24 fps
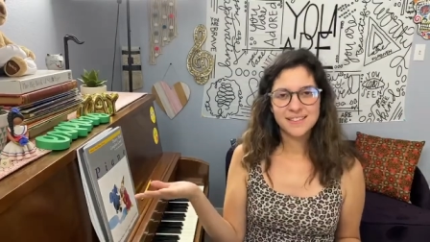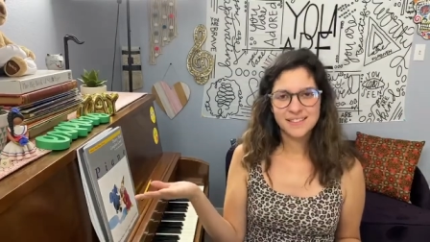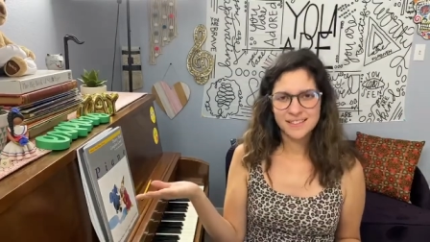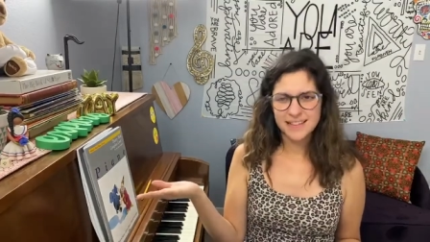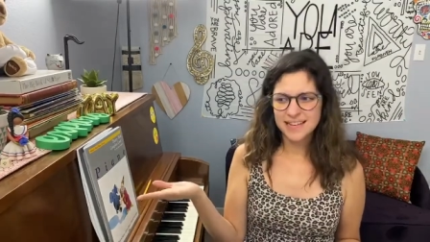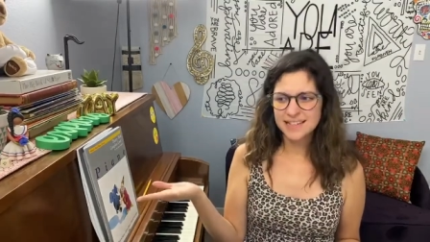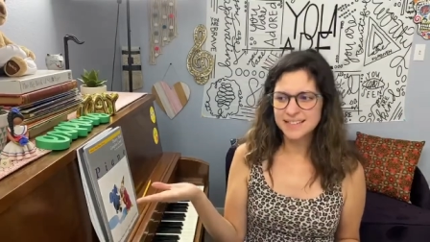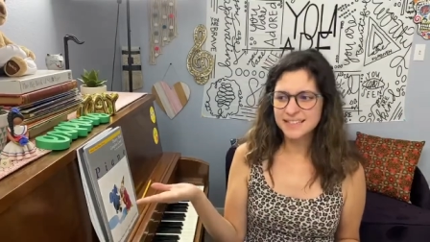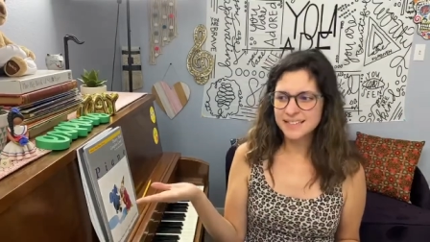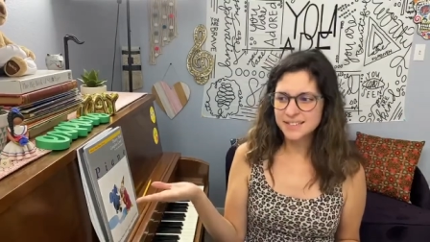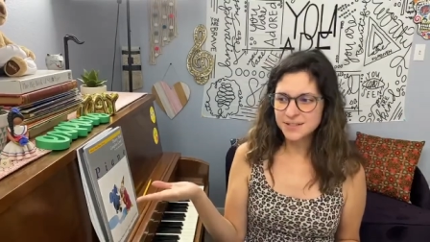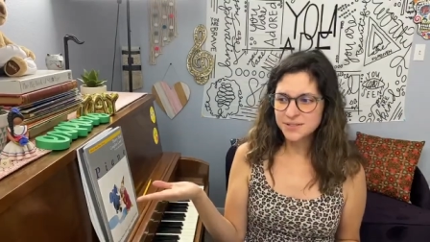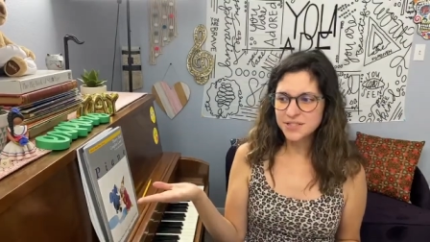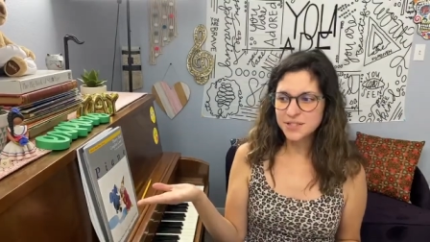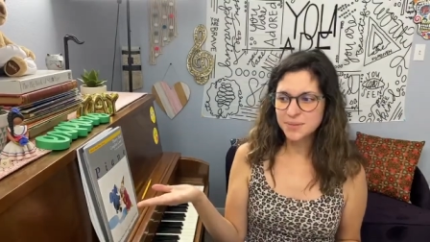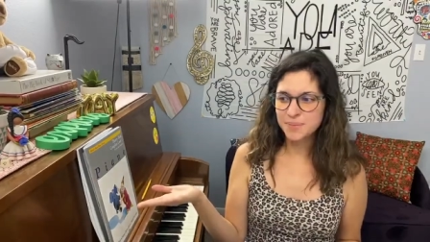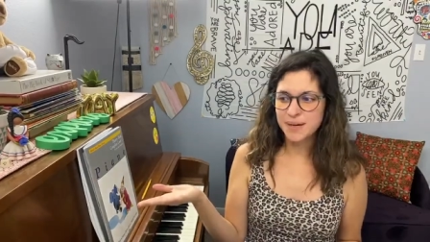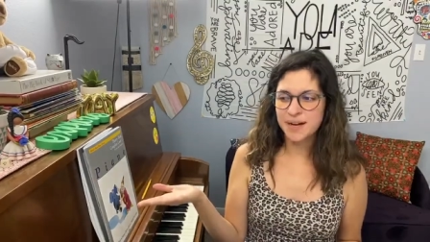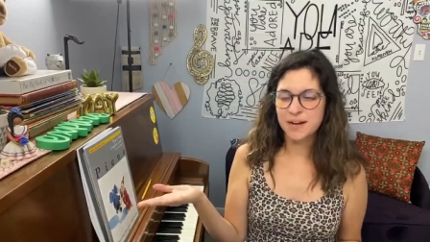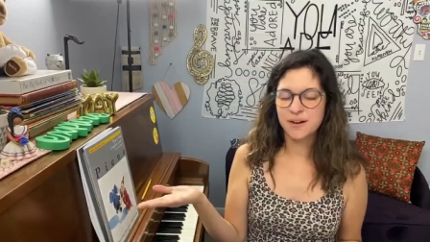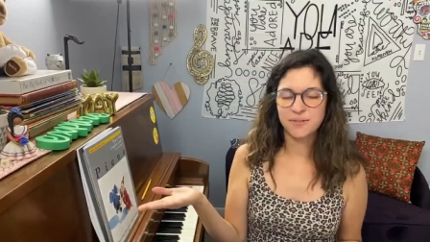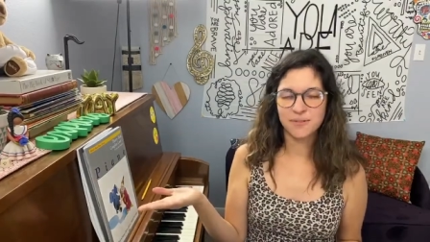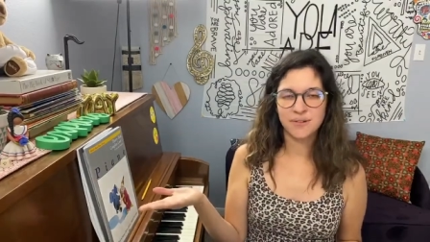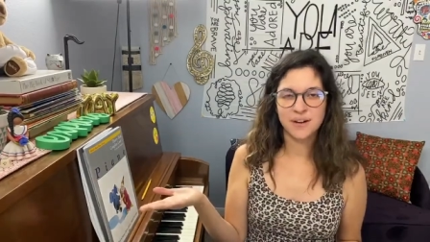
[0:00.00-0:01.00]
That sounds
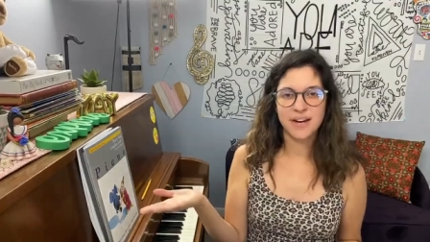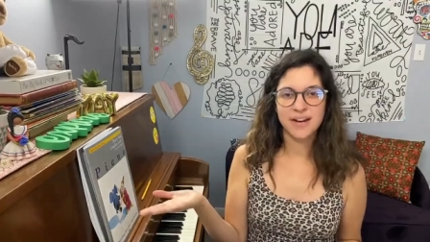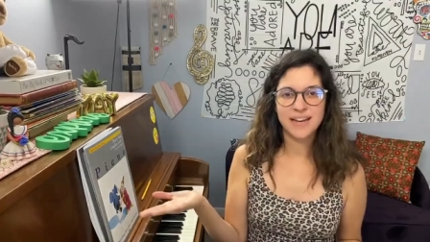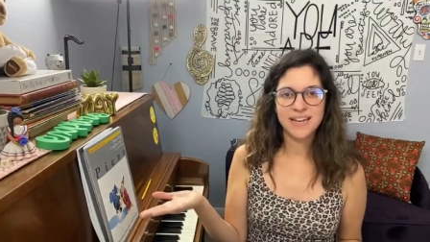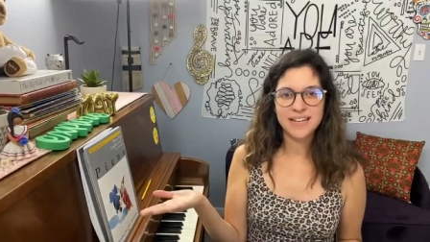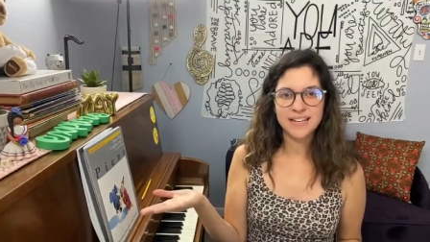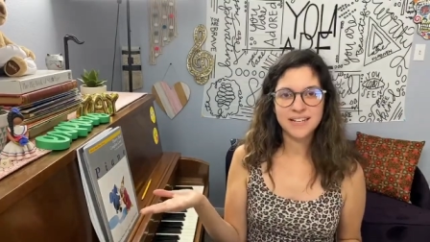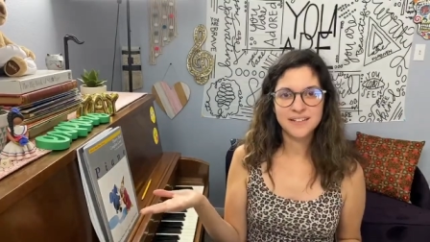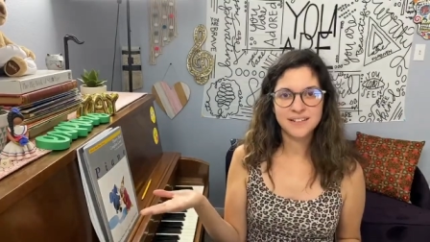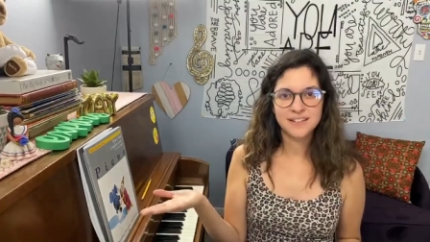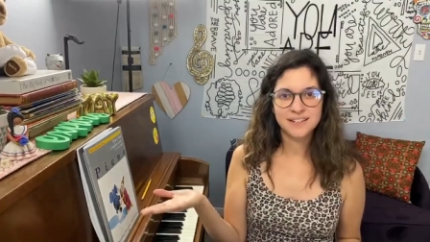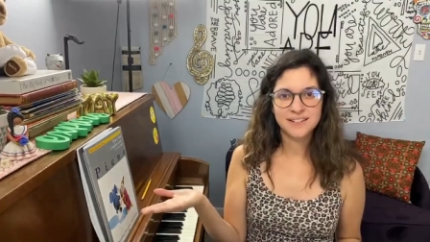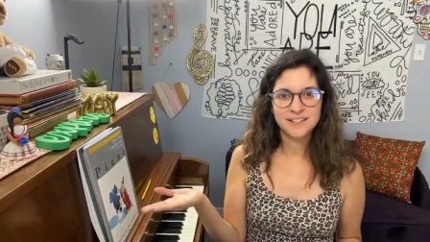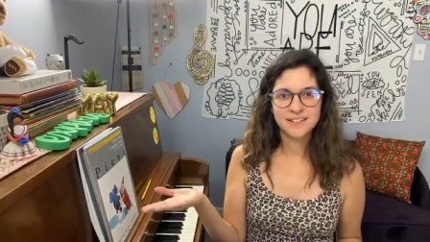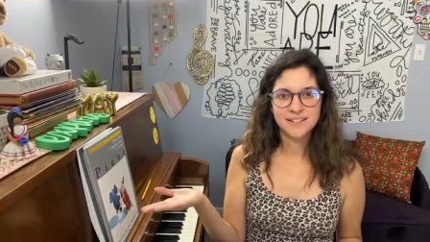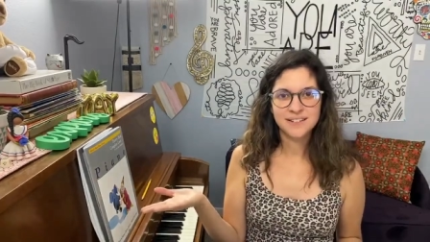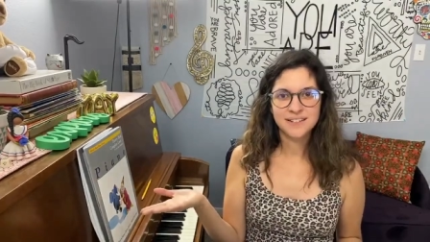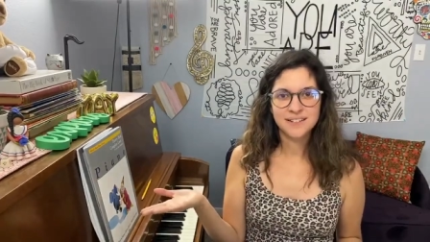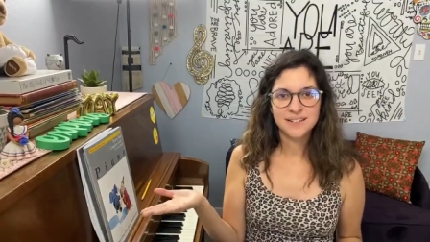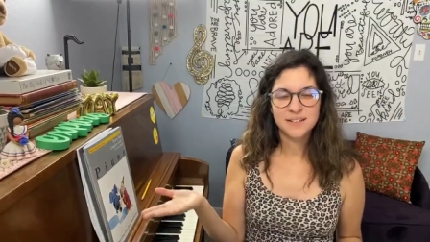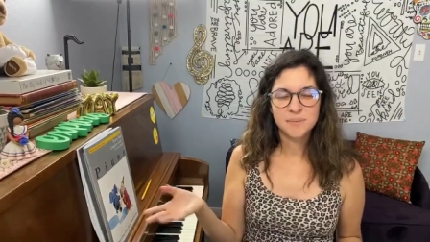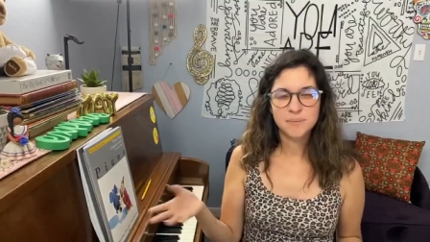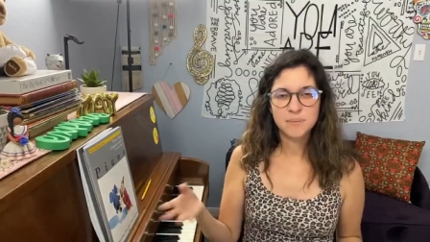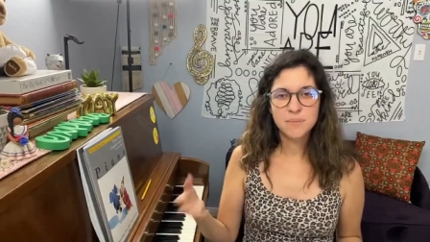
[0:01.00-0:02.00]
about right.
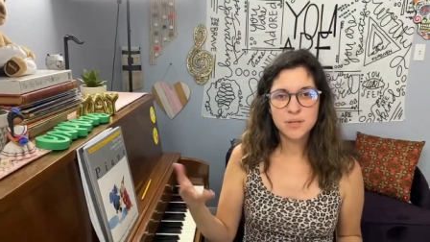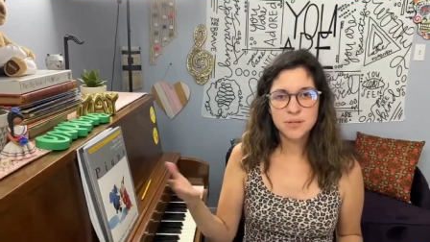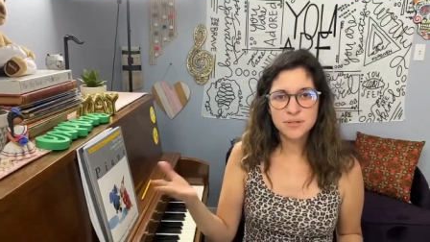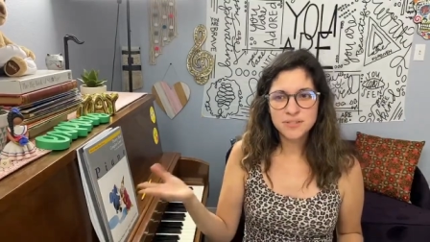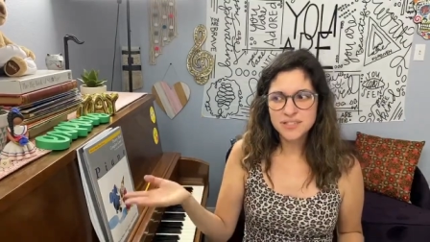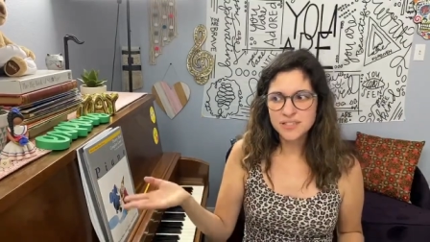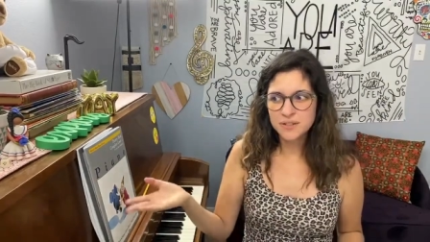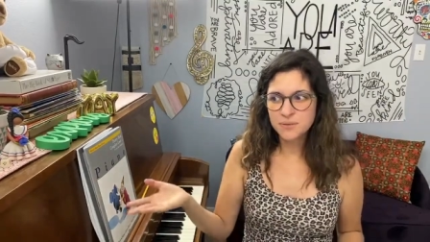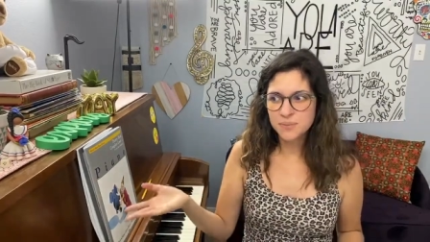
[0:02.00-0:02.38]
Music